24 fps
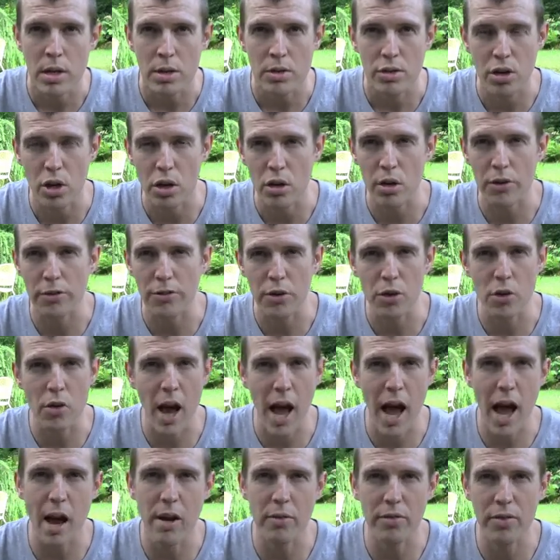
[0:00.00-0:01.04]
So if you
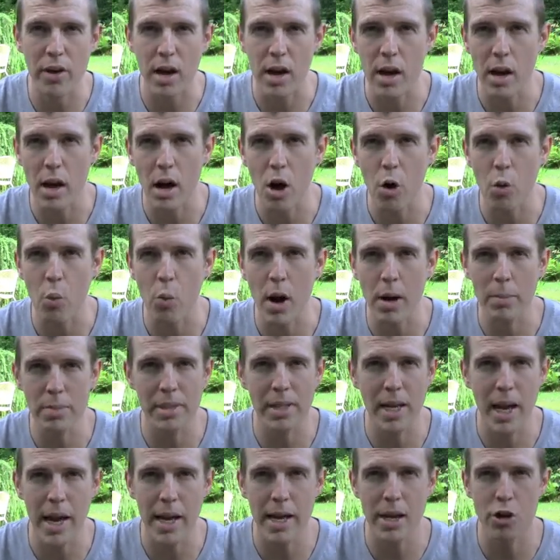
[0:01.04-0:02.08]
have a
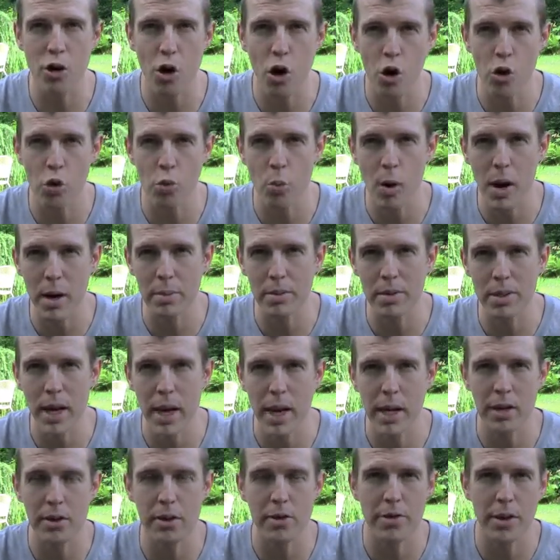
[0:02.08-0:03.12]
website, your own
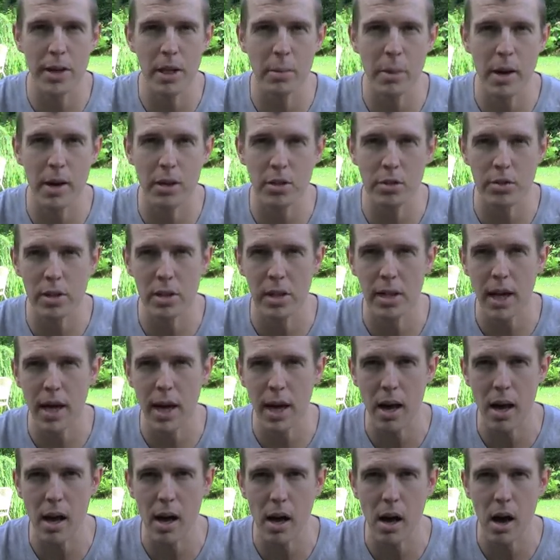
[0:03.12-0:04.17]
website, and you're thinking about using
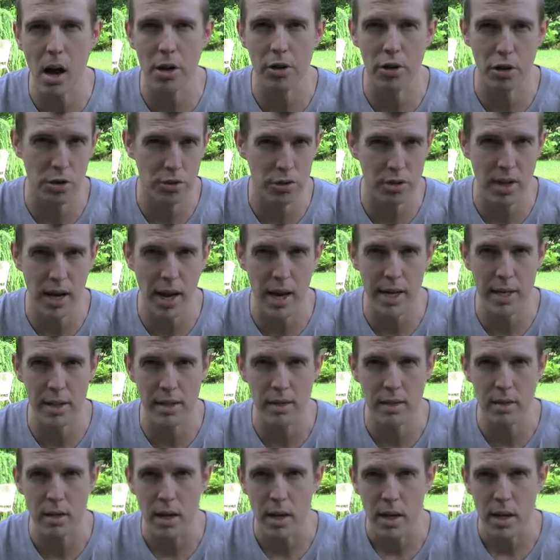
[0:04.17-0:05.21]
article
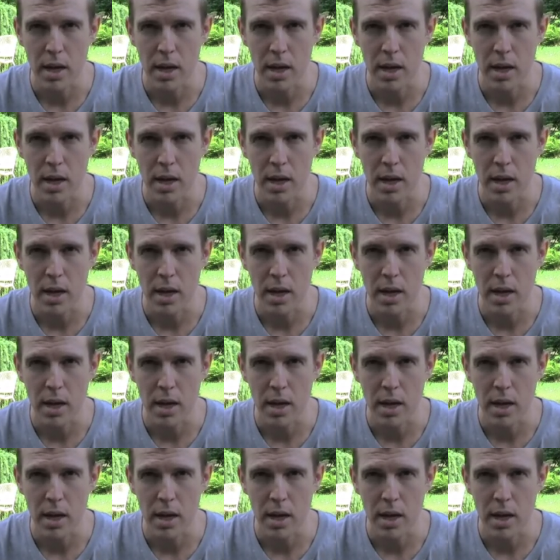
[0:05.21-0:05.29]
sites